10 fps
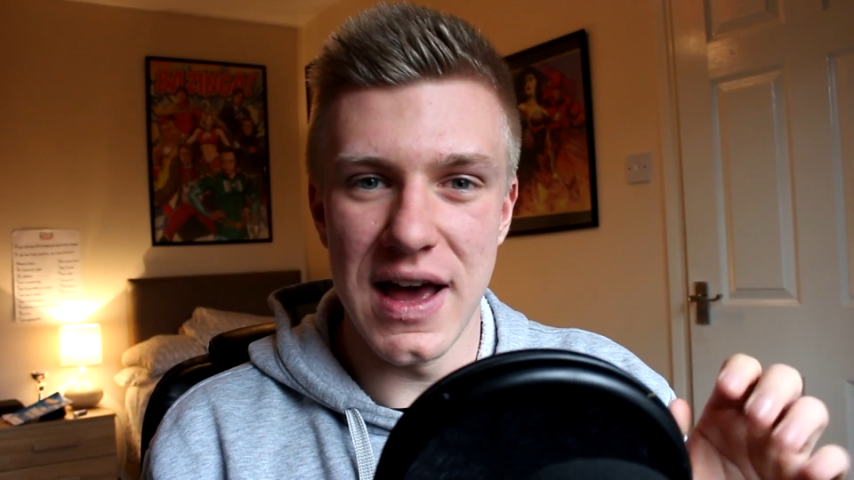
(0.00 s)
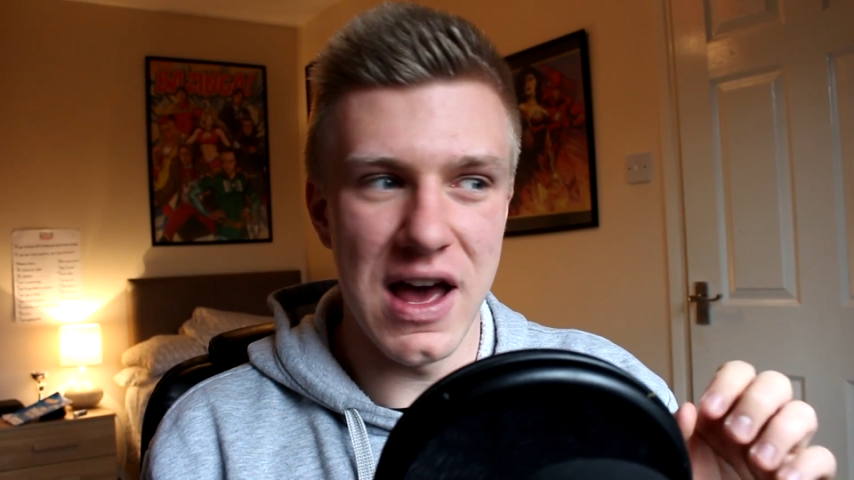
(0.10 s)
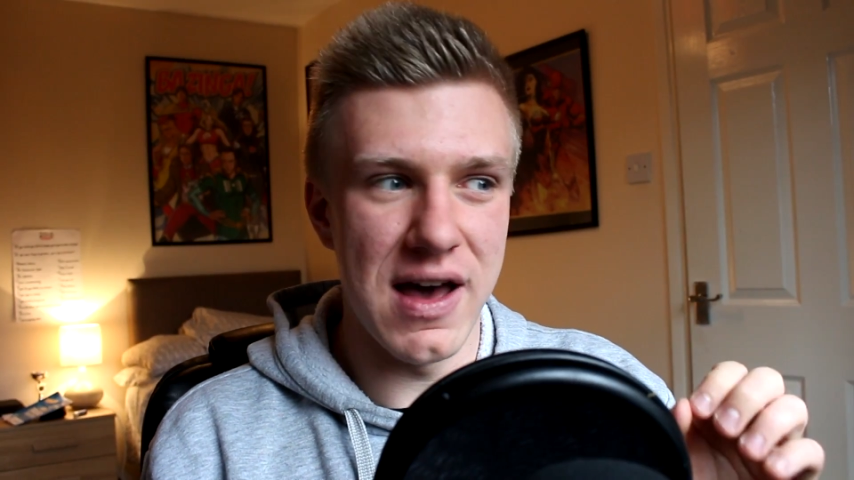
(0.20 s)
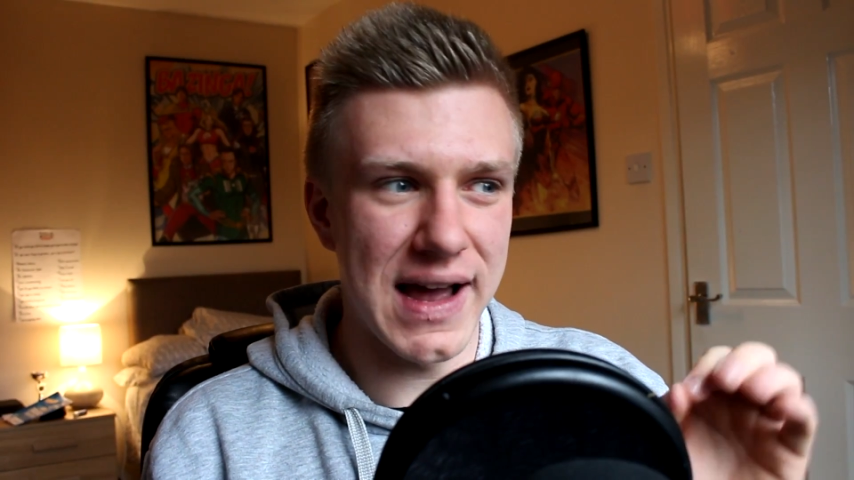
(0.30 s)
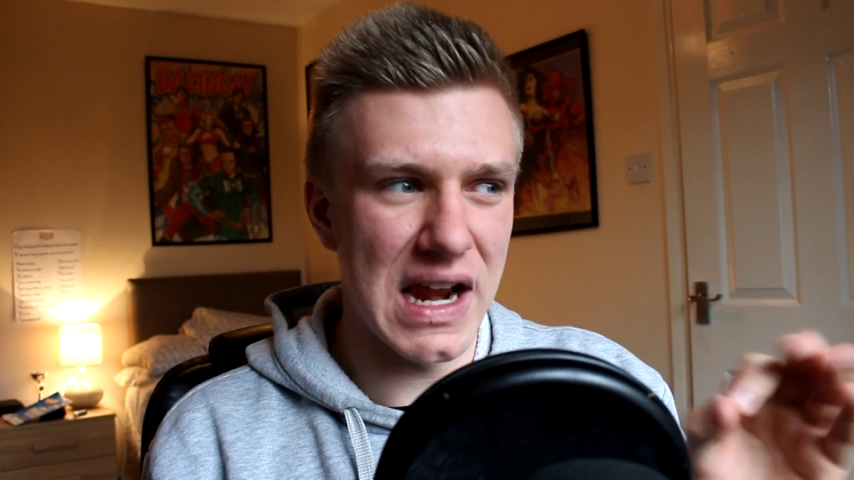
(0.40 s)

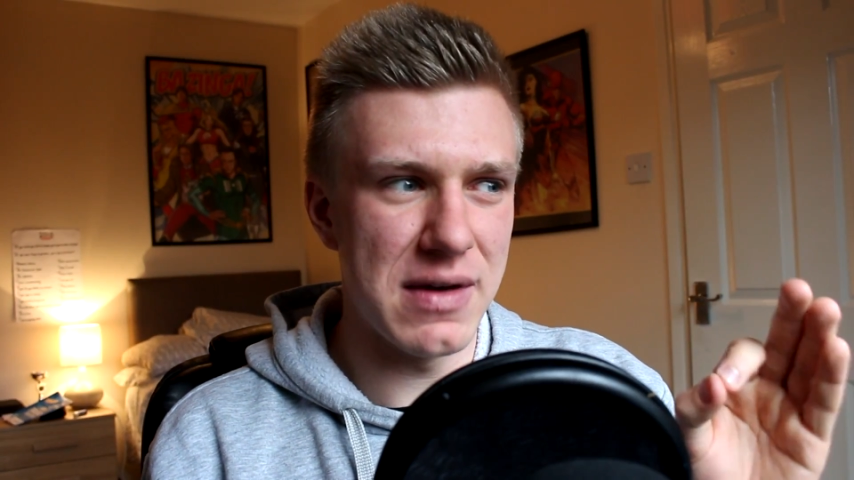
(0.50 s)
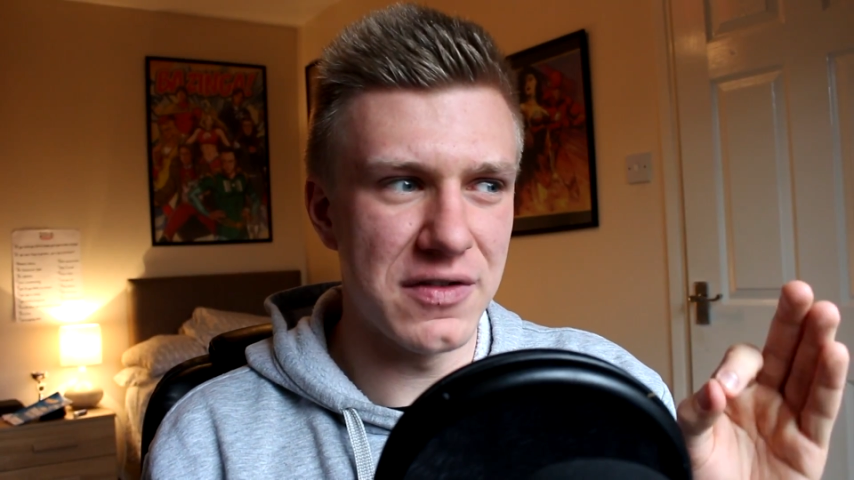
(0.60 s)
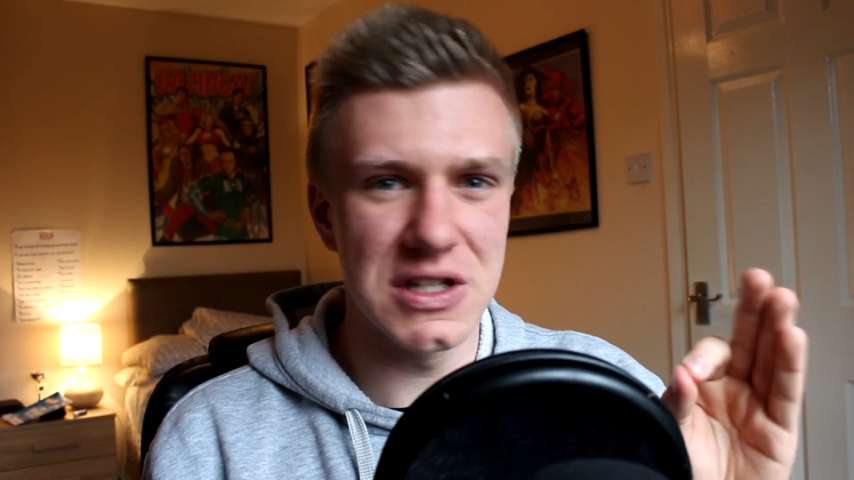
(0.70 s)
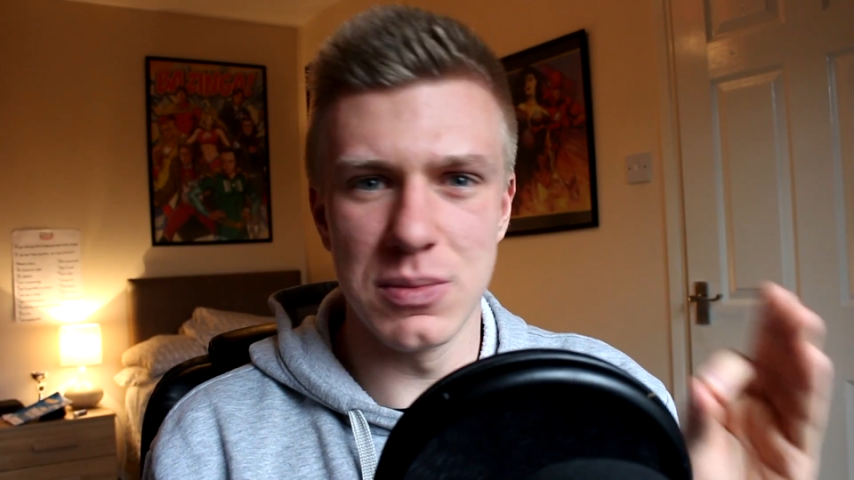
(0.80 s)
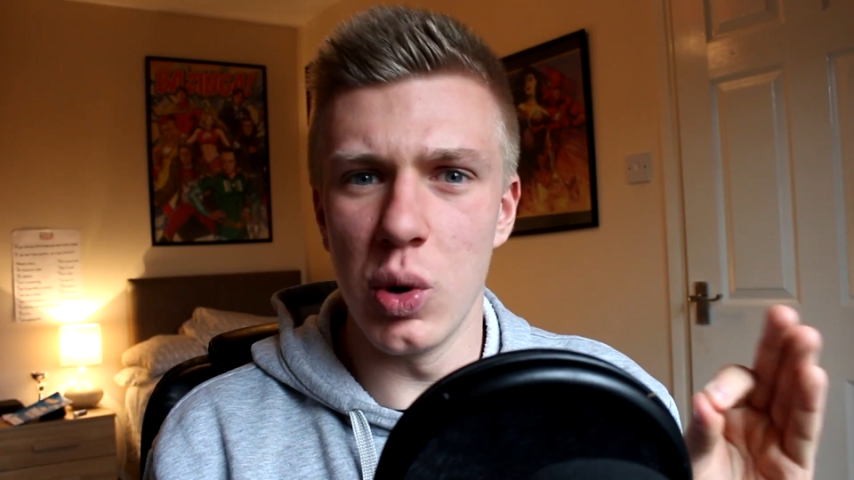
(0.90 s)
kind of bit
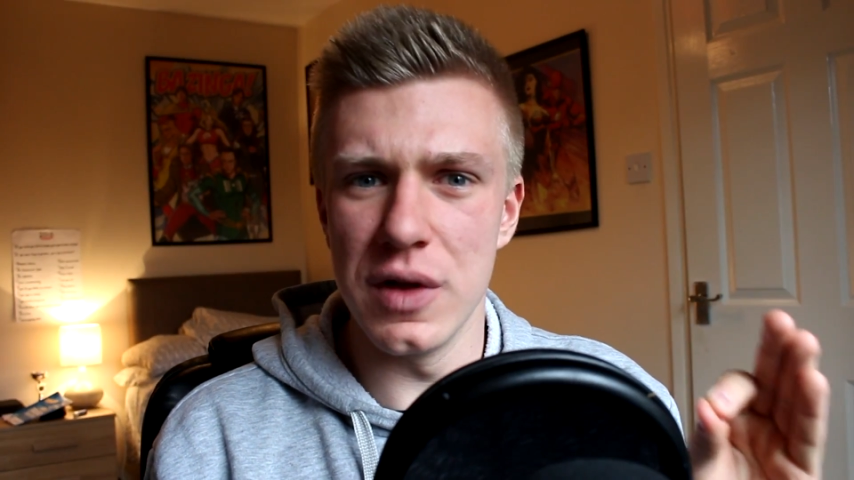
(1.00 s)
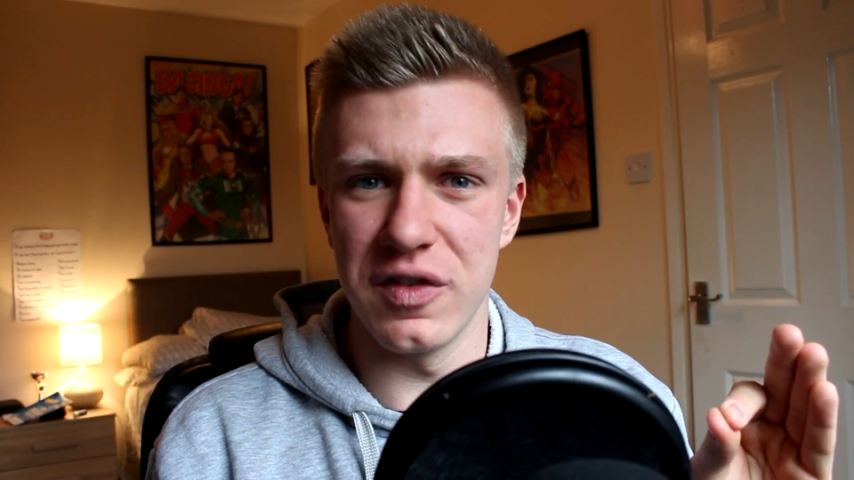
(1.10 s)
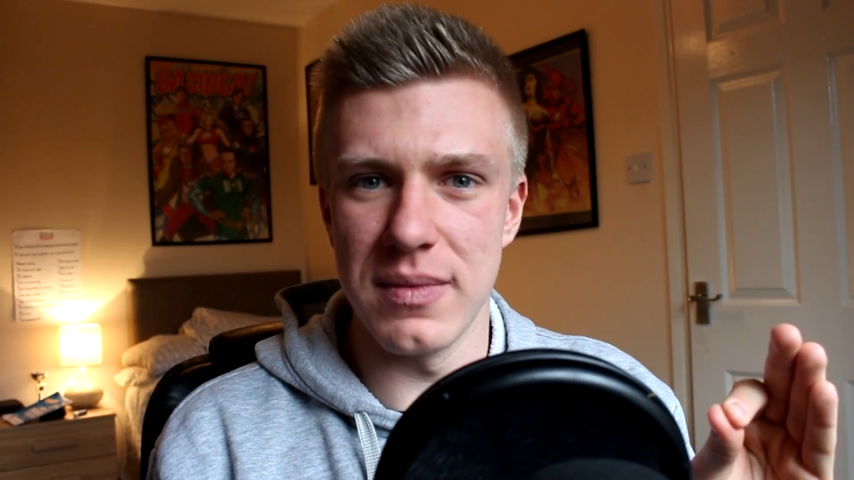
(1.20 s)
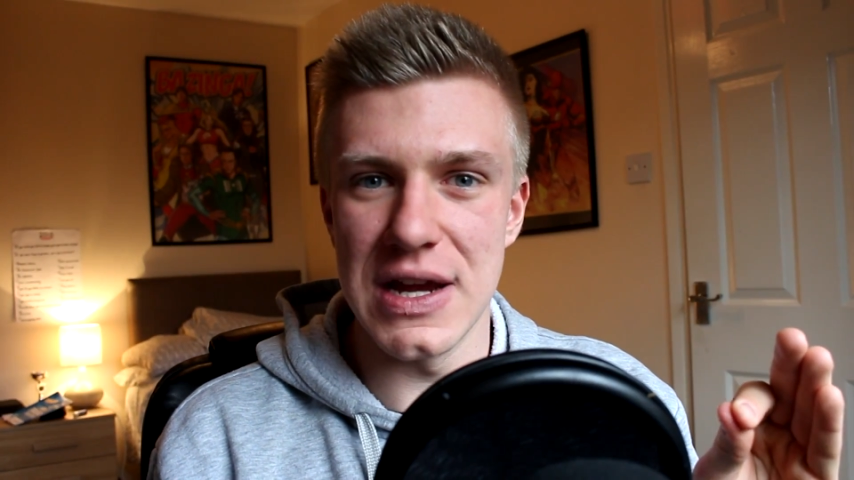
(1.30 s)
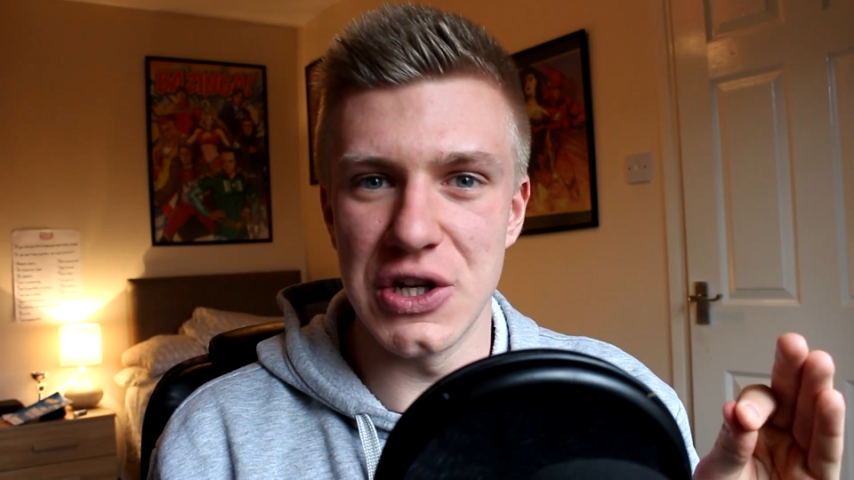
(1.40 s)
of small
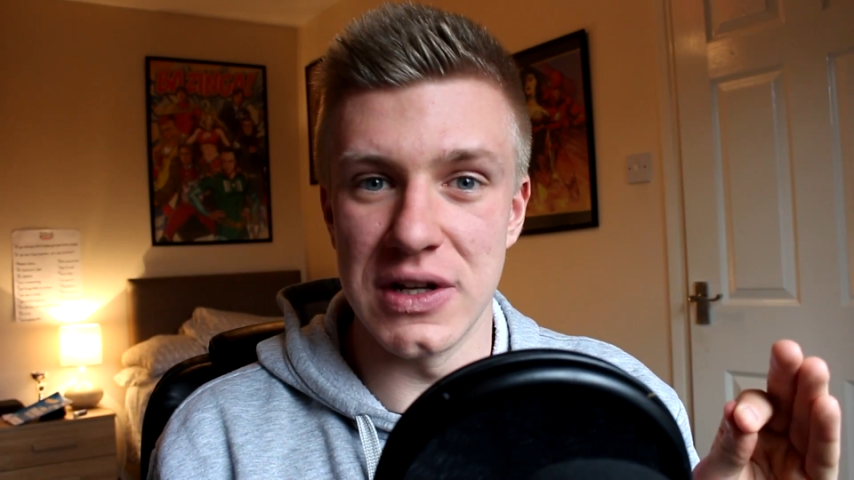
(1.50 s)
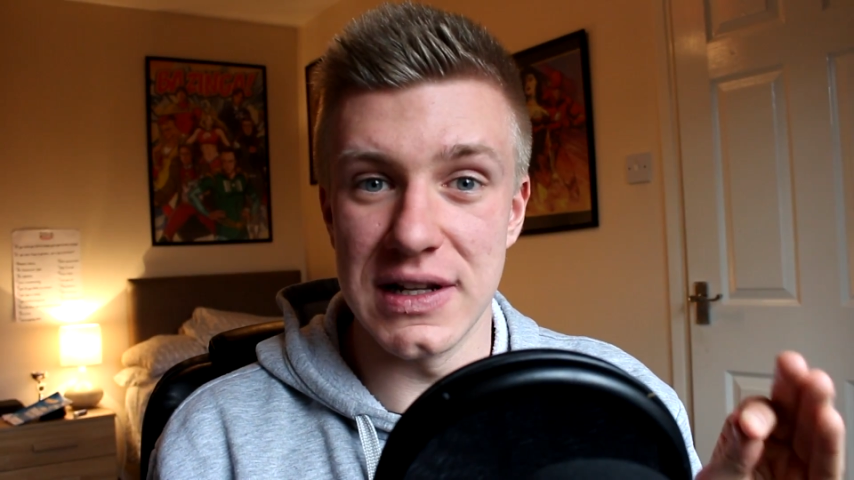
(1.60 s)
information.